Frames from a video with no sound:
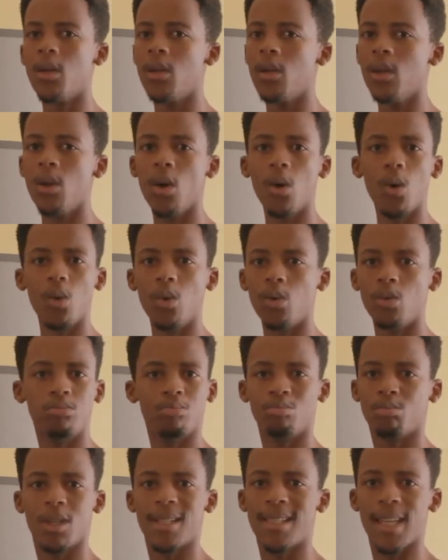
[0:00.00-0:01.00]
no
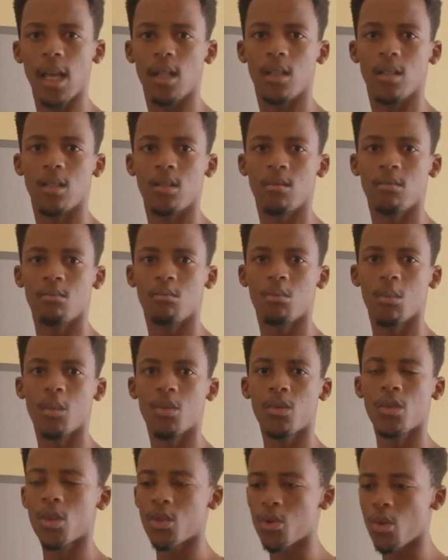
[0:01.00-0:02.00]
sales.
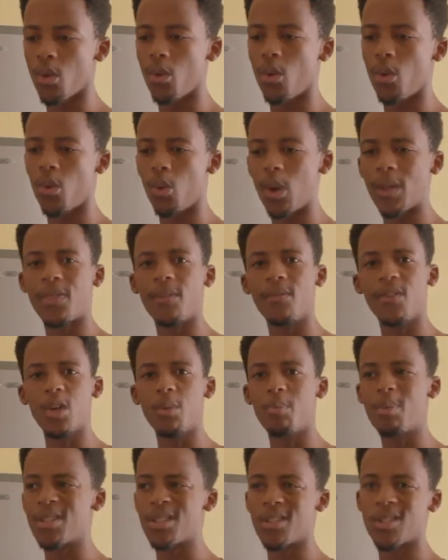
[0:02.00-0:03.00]
So what the video
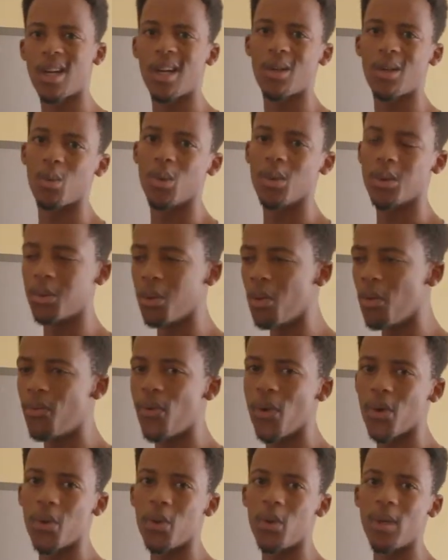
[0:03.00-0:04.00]
business card will do
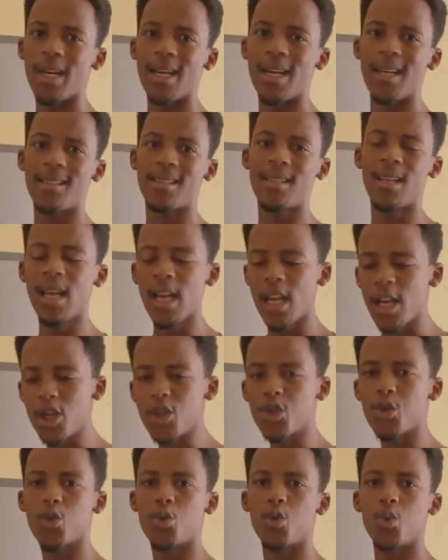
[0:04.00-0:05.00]
for you is
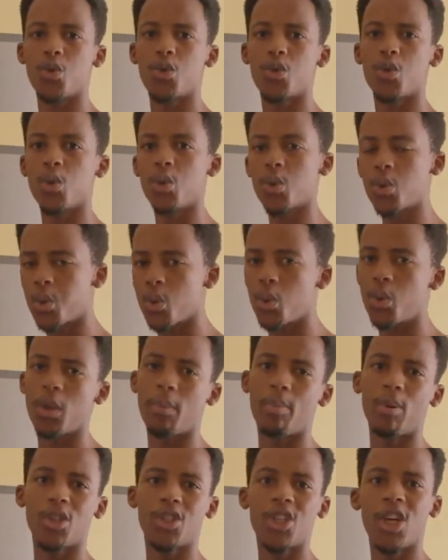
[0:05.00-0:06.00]
introduce you to the
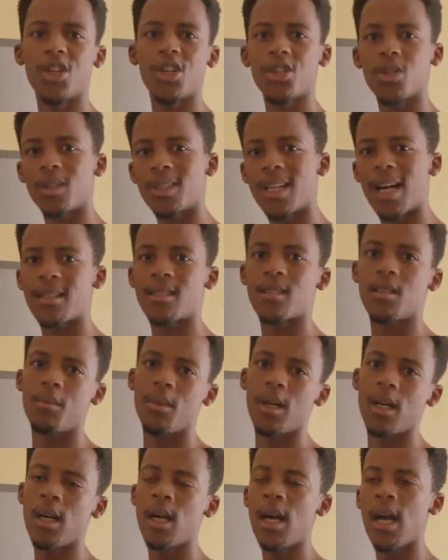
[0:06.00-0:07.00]
potential
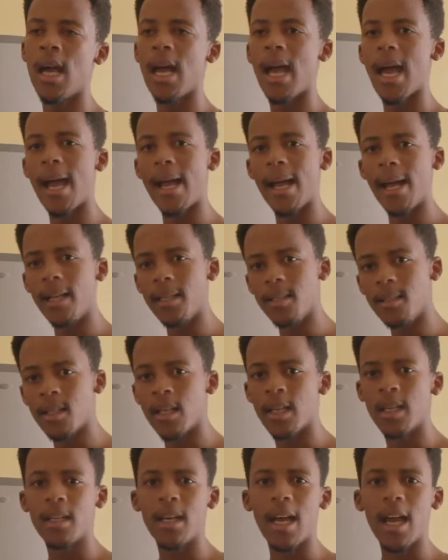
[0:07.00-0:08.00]
customer and
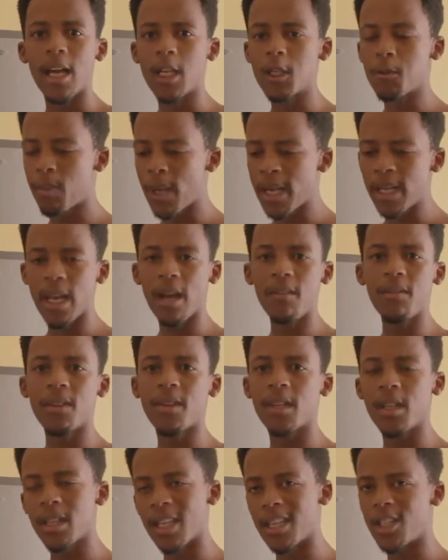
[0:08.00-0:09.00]
explain
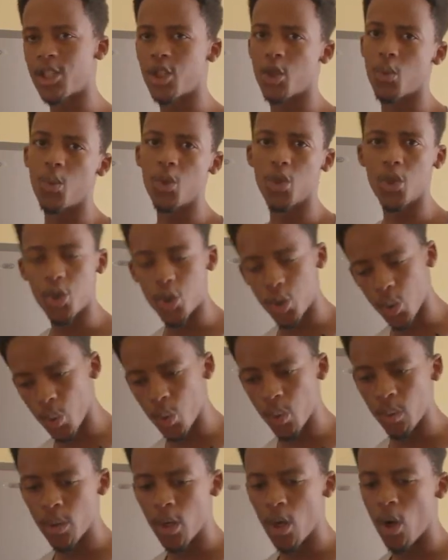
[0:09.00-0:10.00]
everything that you would
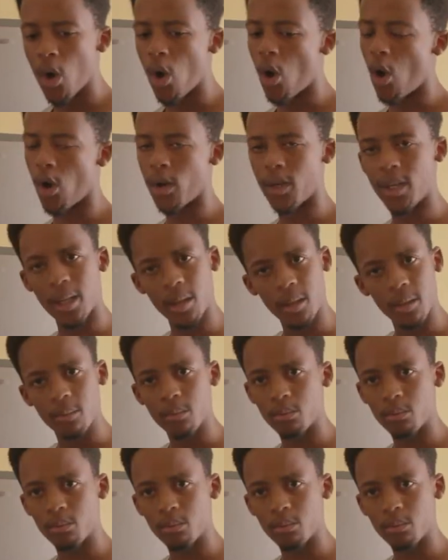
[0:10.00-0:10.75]
do on a